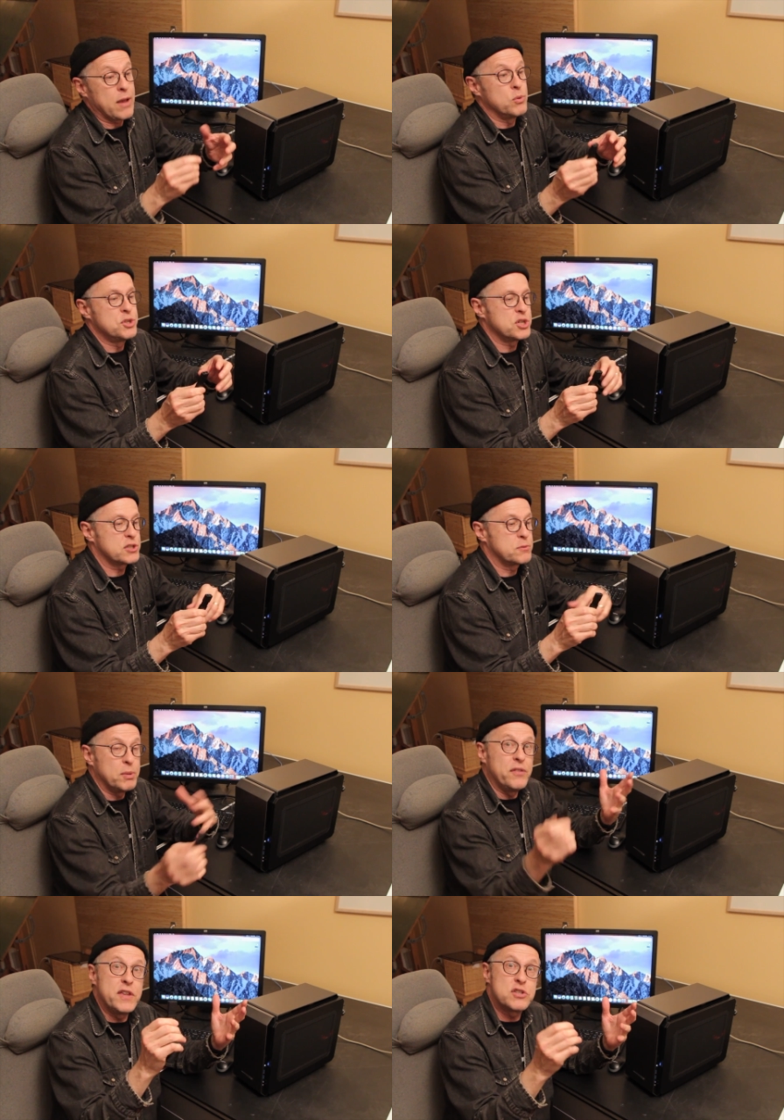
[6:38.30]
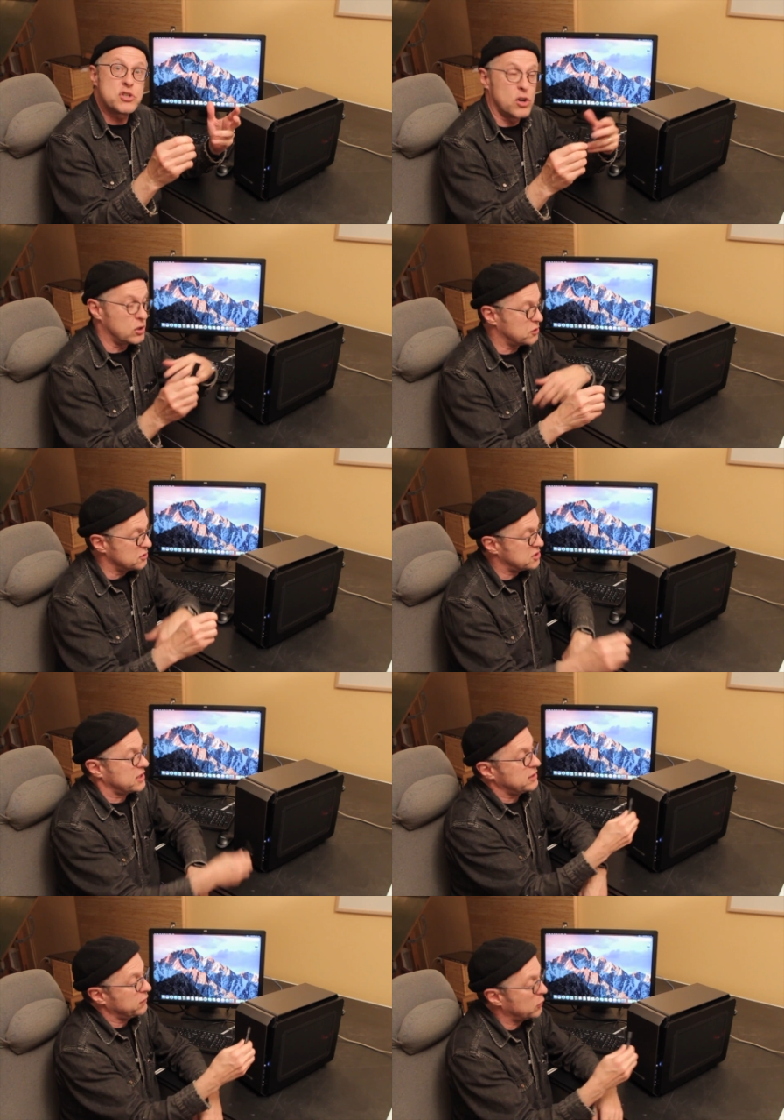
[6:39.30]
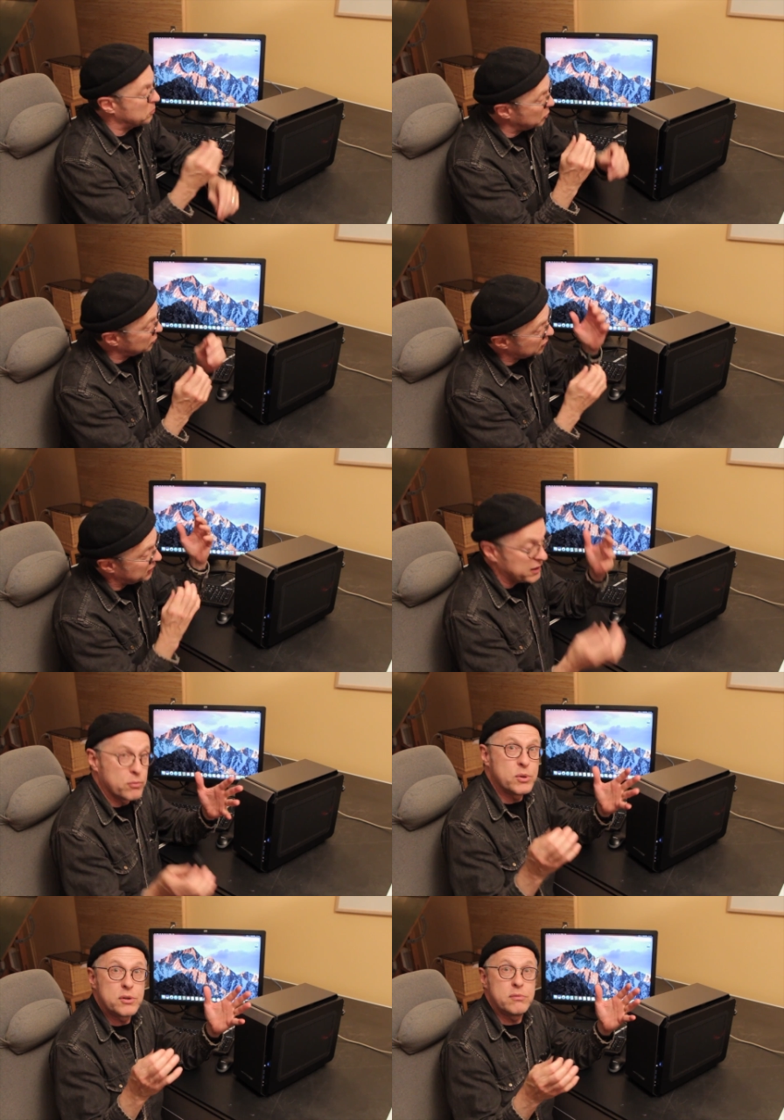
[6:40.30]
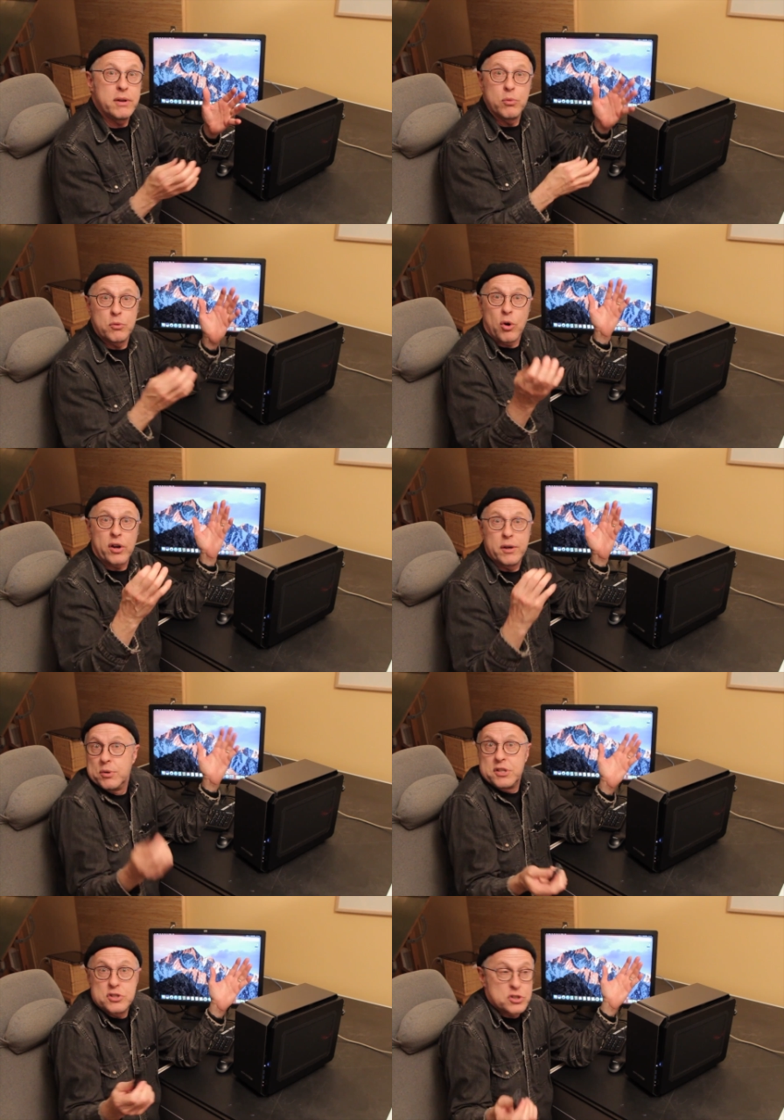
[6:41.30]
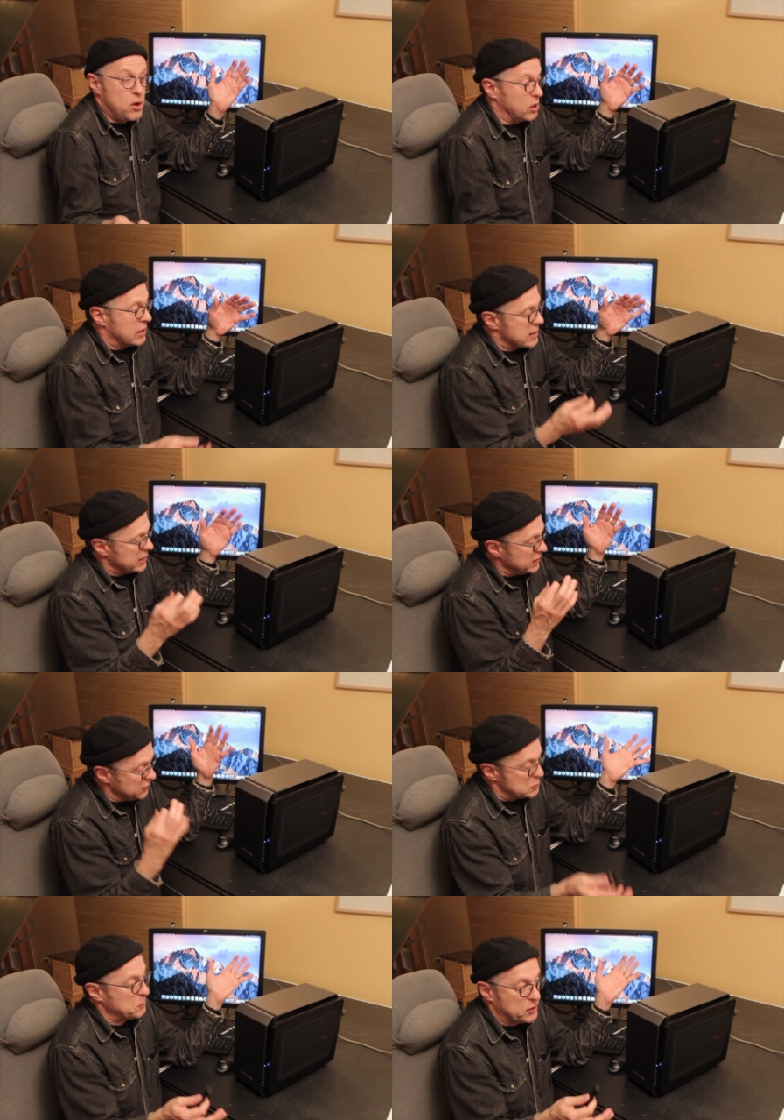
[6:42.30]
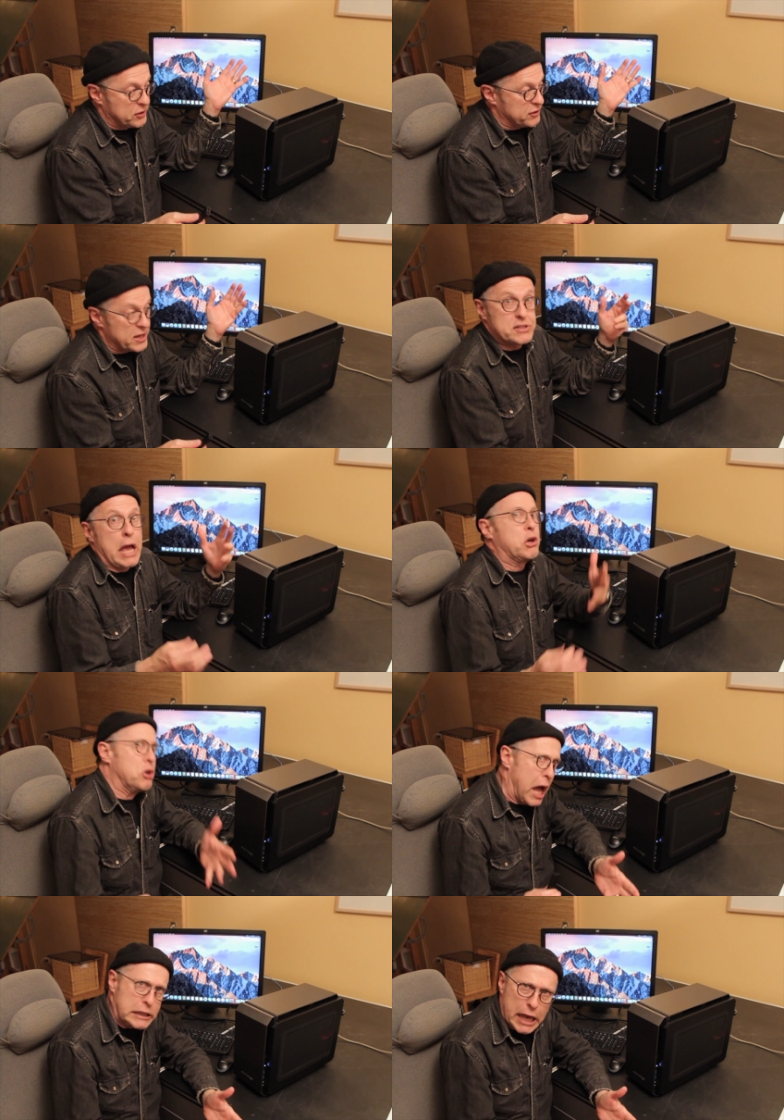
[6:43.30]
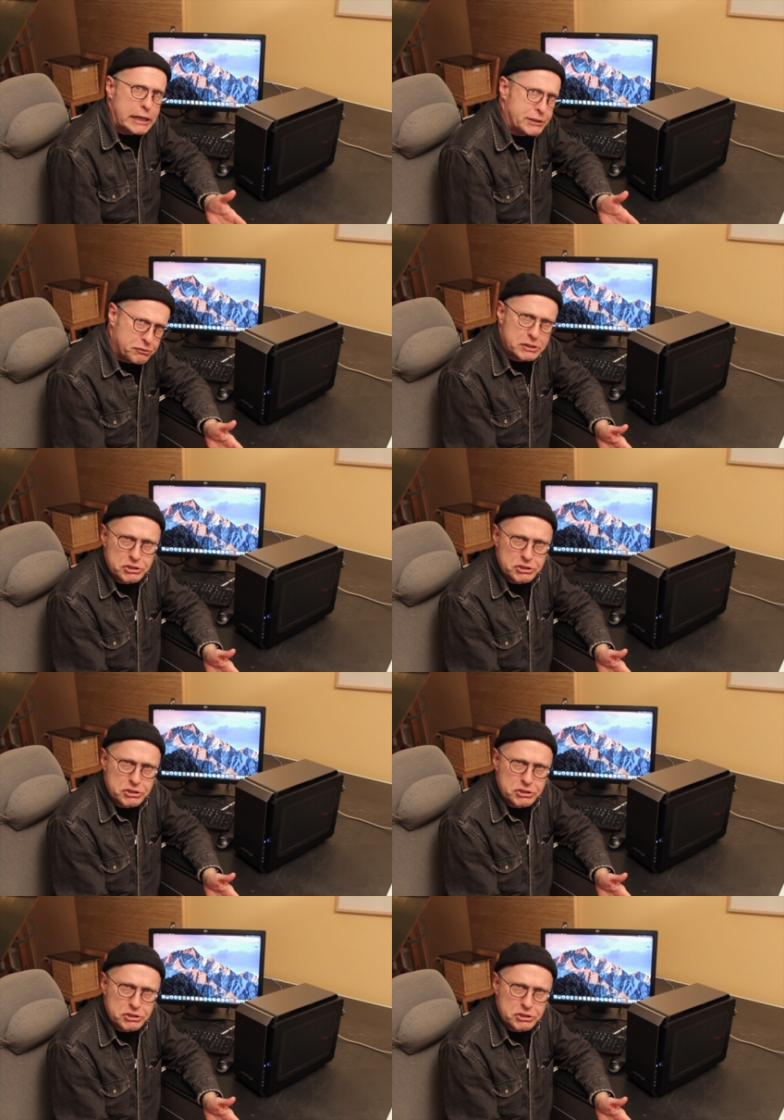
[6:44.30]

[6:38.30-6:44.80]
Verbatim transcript: I would just build the installer, stick it in the computer, and it would, it would work. It would install. In this particular case, I could not get it to